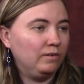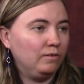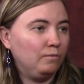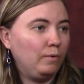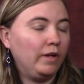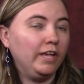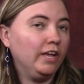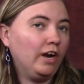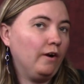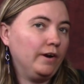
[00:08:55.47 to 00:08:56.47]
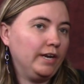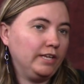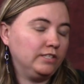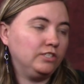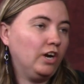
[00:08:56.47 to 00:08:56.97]
Well, he had
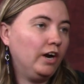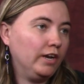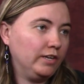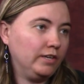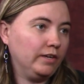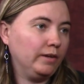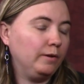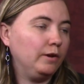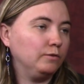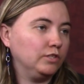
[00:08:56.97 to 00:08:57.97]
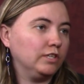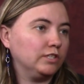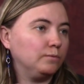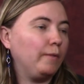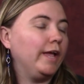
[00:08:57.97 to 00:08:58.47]
already started to, he was just
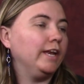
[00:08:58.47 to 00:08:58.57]
explaining